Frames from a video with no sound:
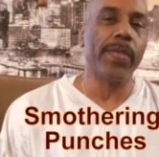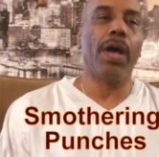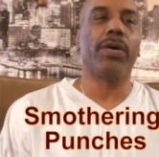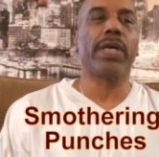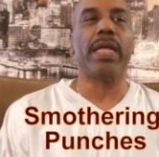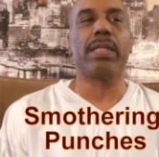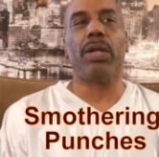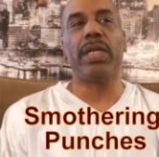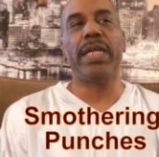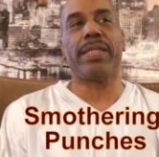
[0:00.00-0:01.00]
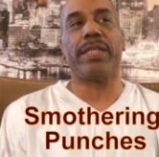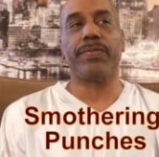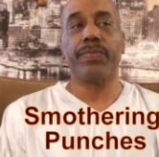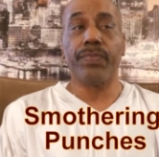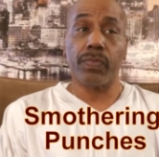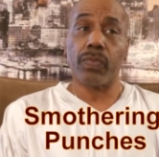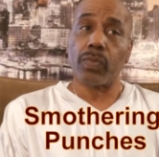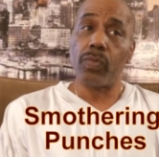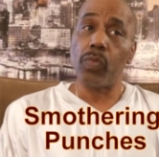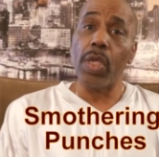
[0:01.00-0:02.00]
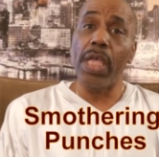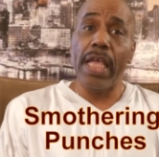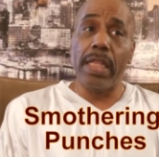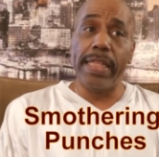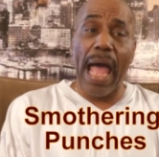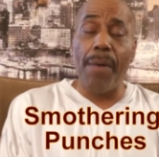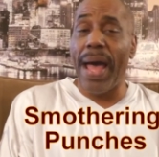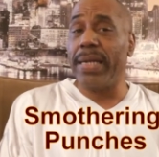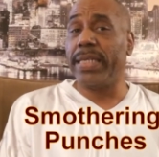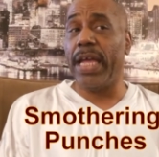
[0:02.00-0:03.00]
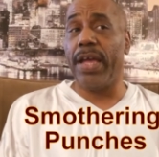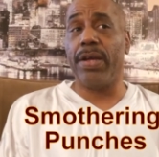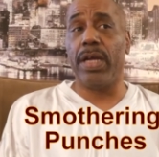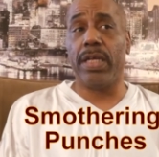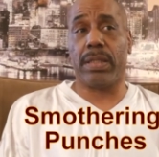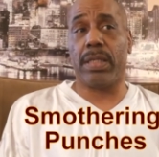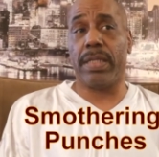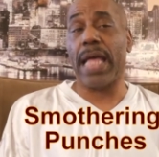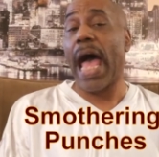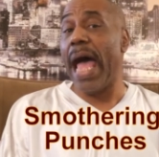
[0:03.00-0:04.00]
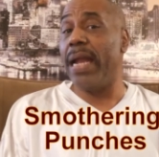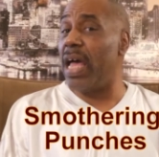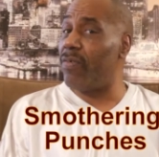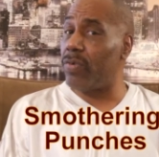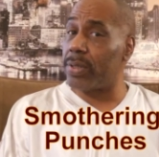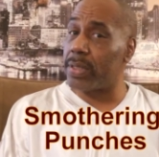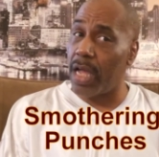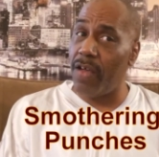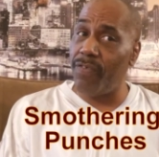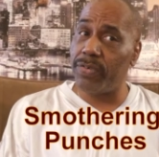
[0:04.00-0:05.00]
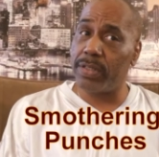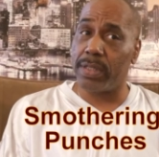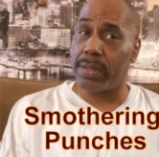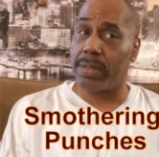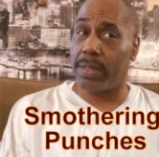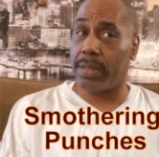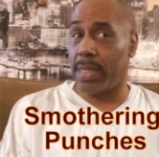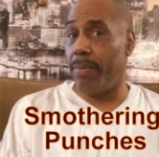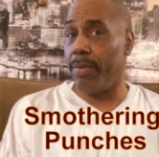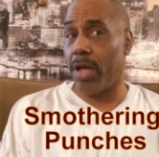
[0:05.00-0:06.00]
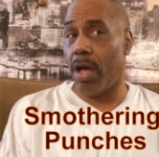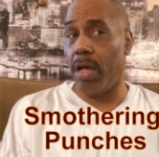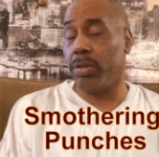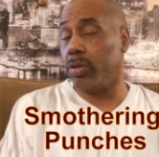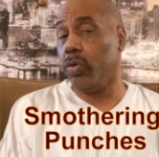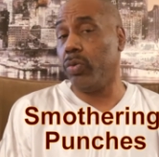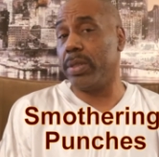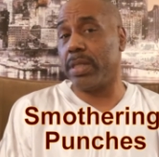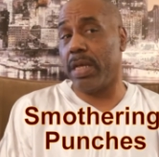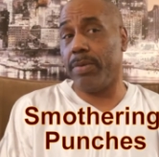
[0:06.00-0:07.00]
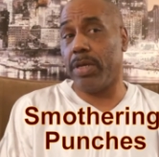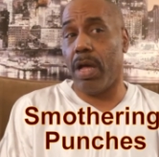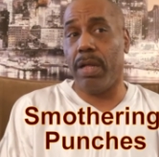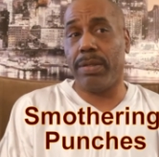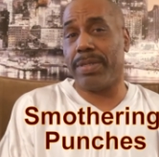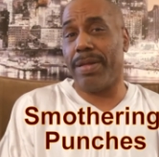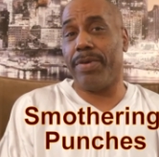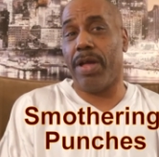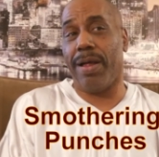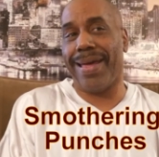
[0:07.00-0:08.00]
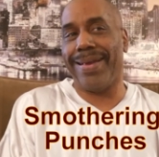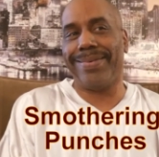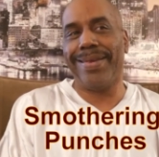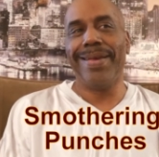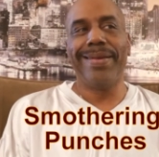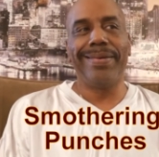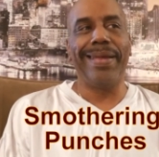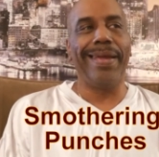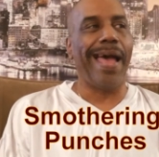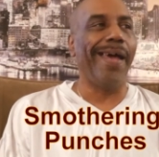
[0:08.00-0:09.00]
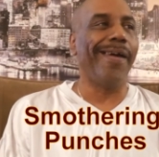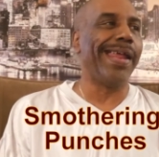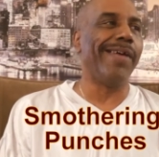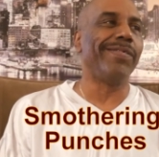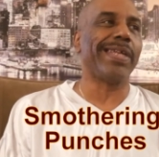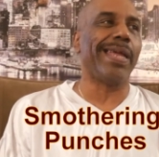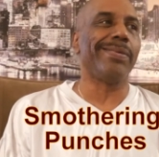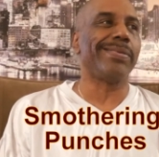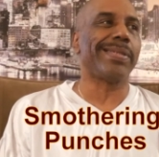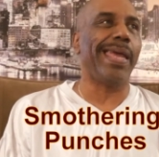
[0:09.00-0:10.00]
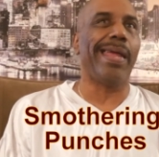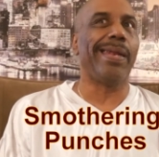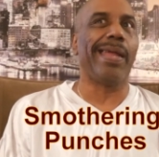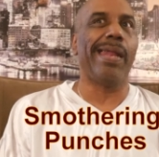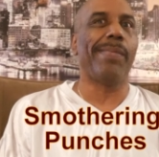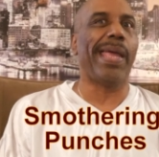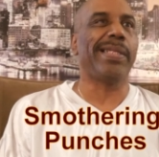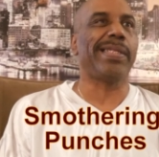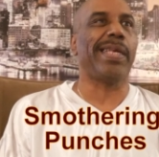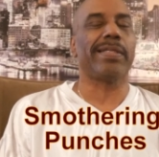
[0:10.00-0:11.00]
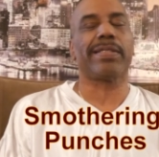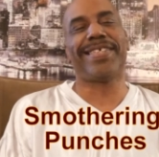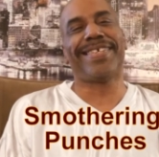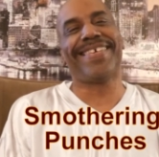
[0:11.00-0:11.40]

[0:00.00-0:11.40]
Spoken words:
Okay, so listen. That right there is high level stuff to some of y'all. It's new to some of y'all. Some of y'all like, D, I heard everything you said. Nothing makes sense.